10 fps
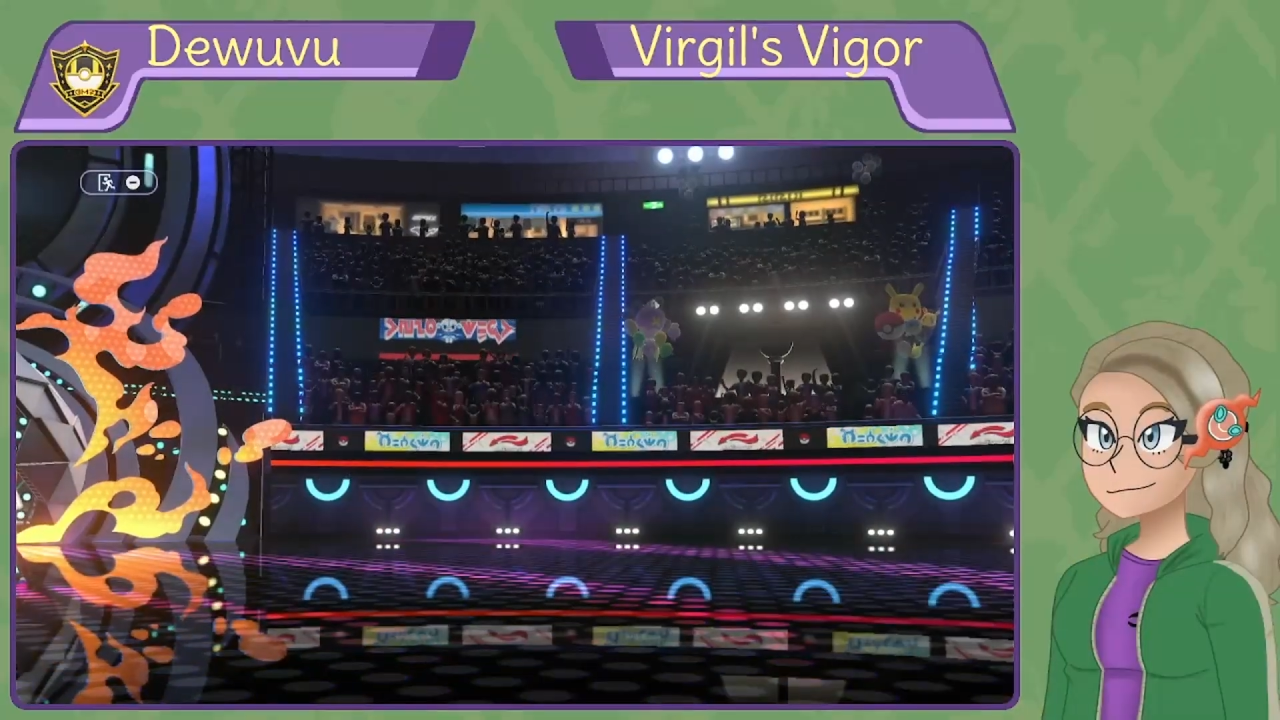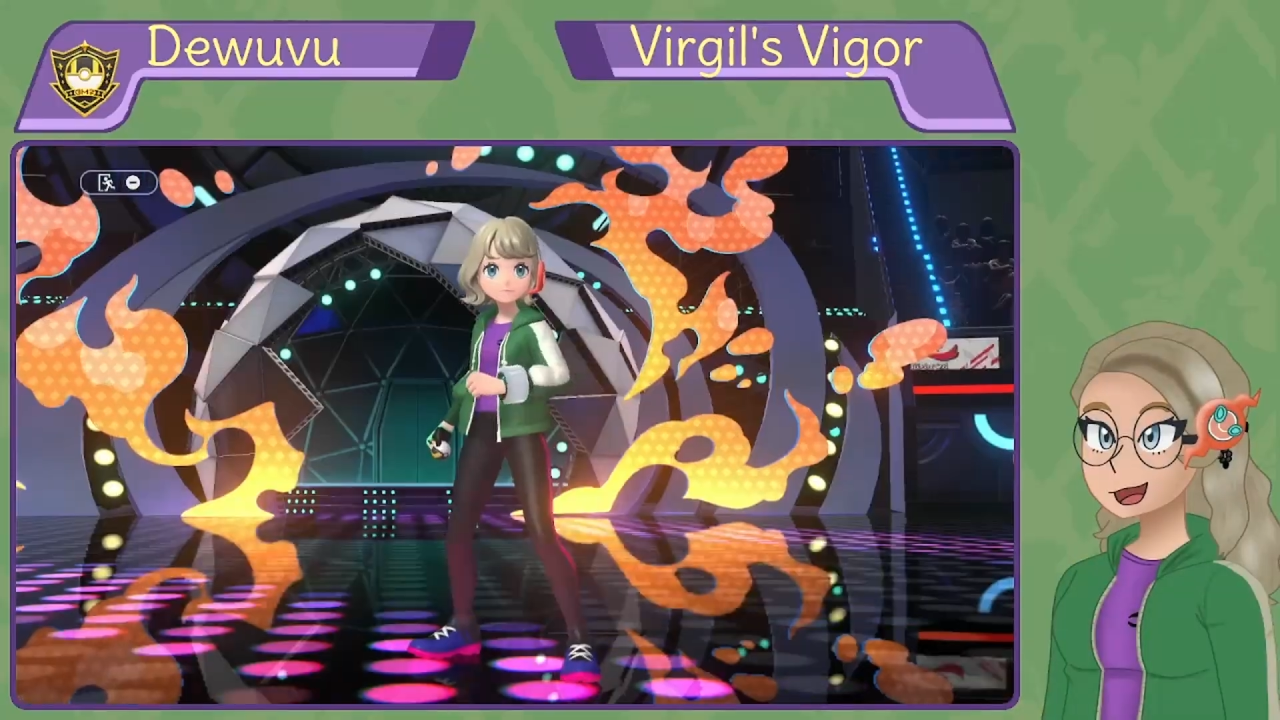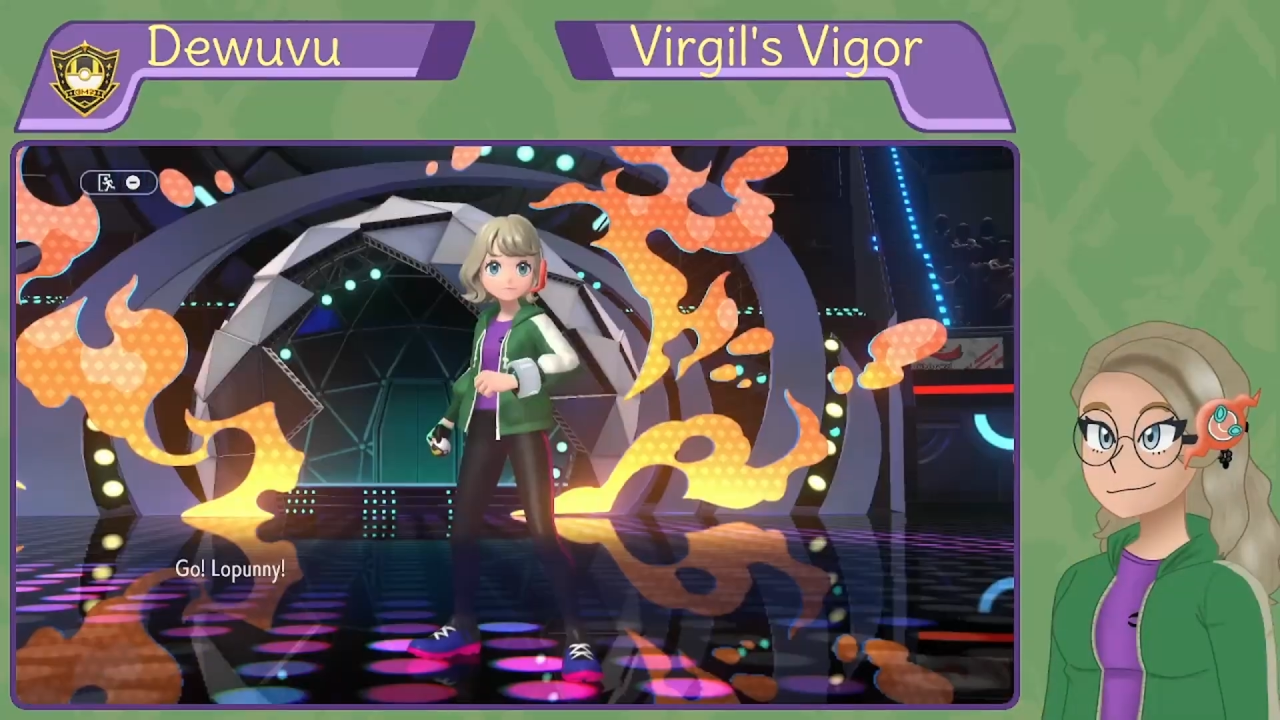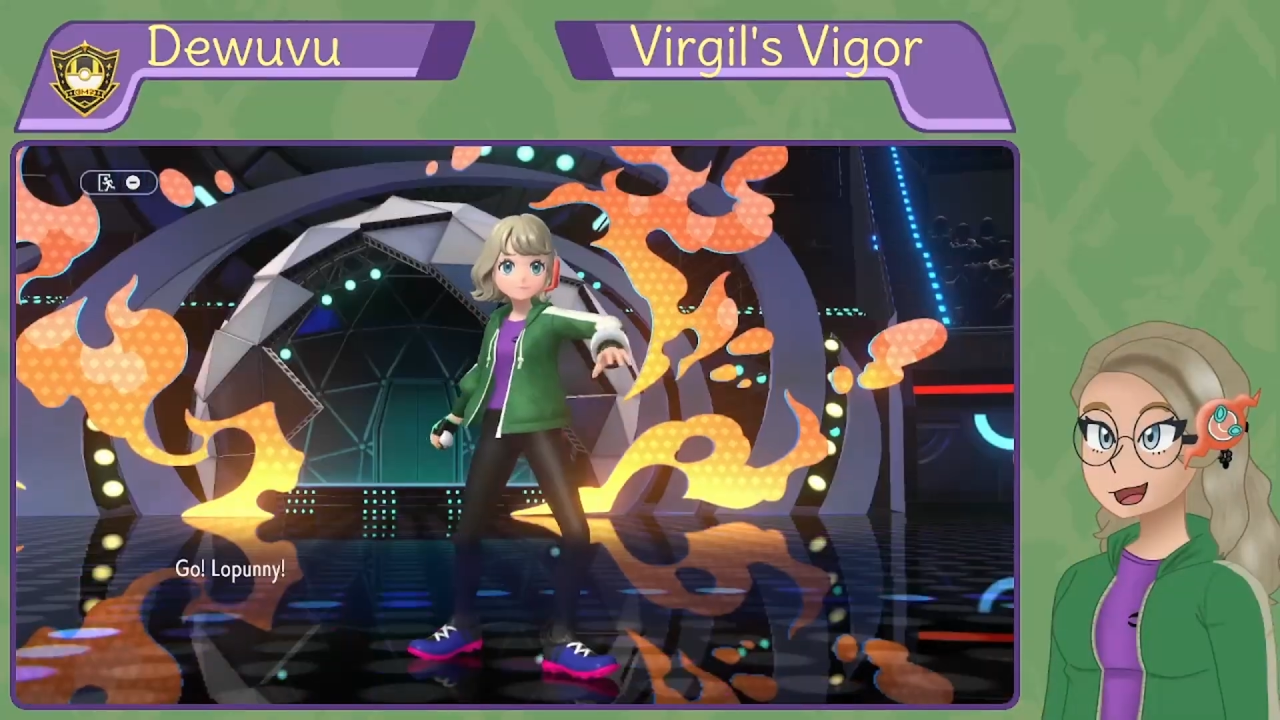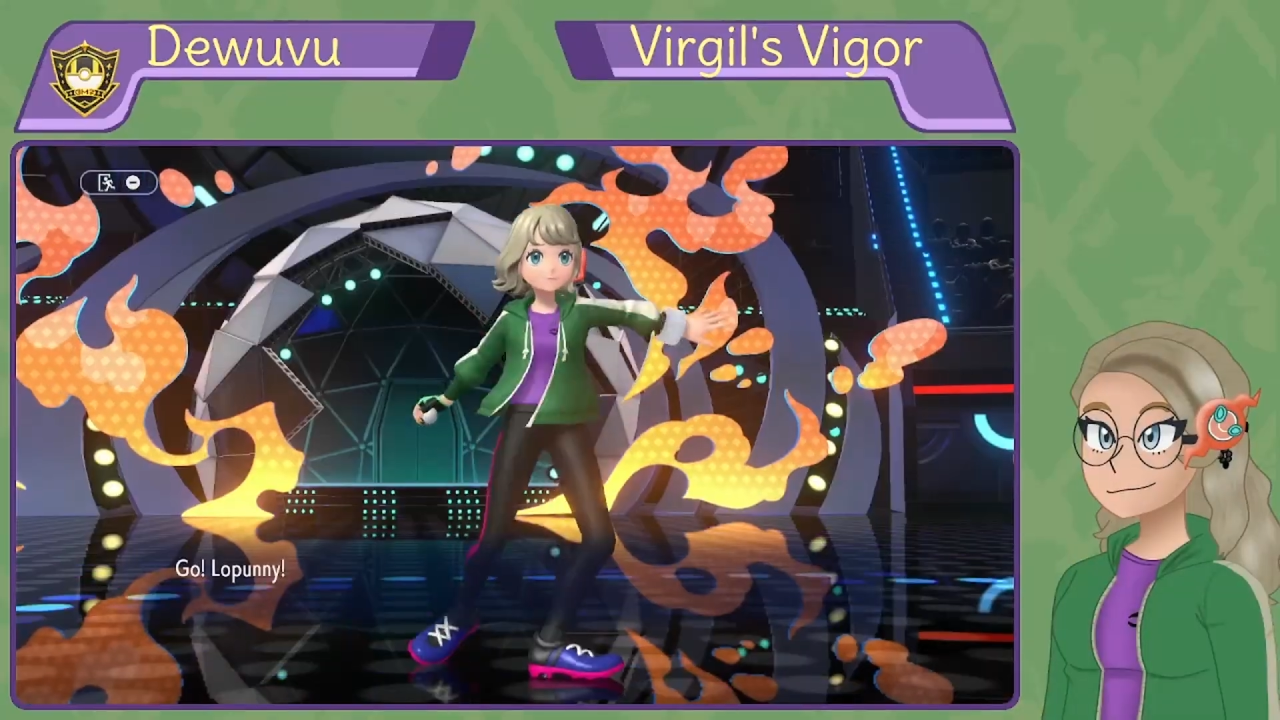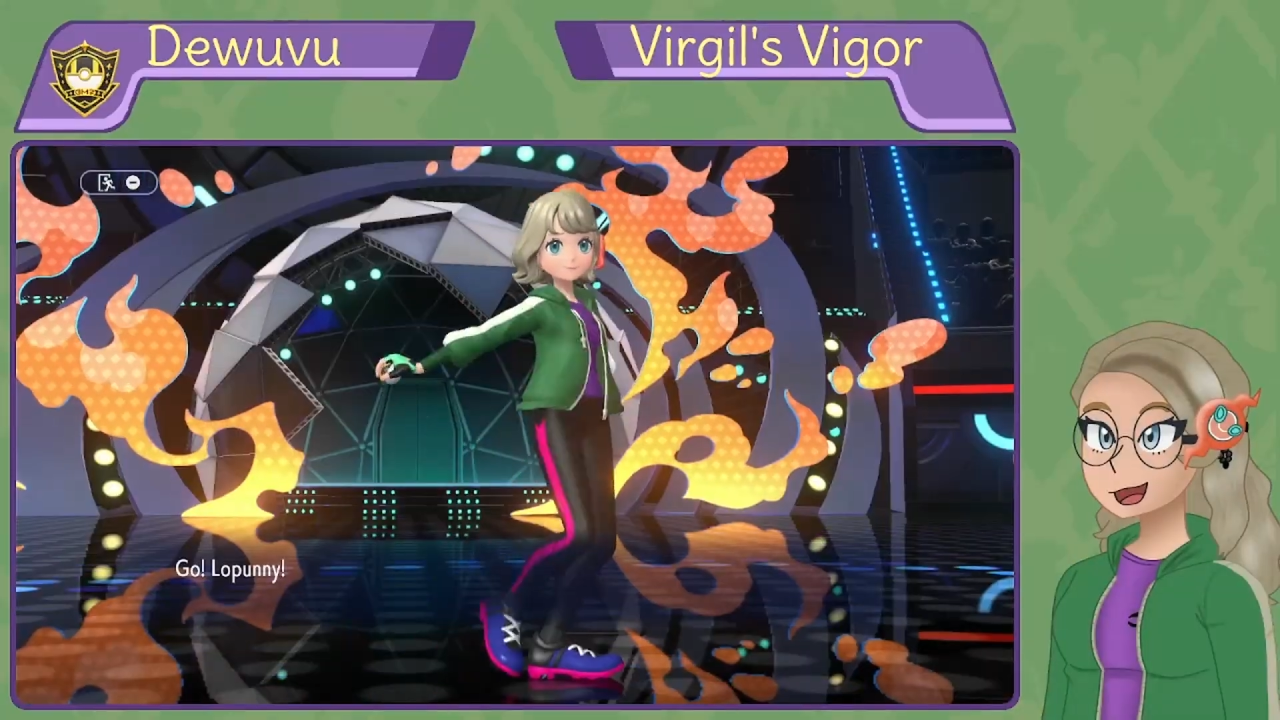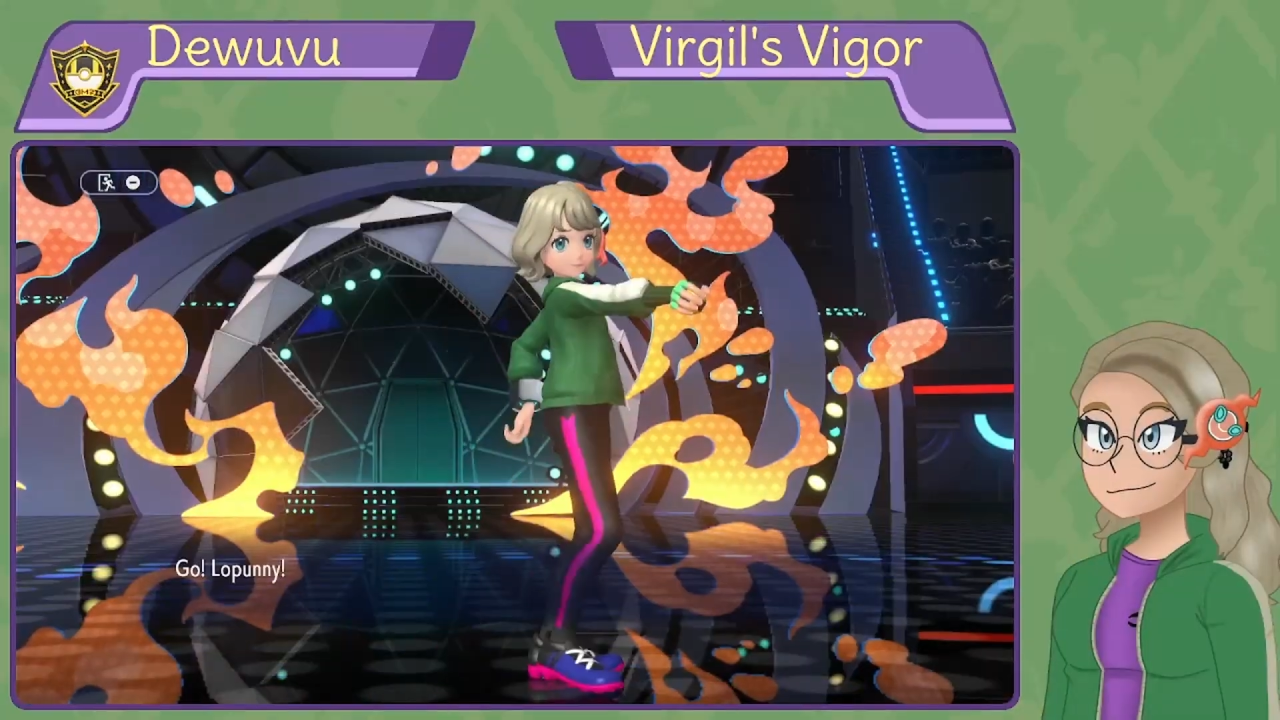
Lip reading: it could knock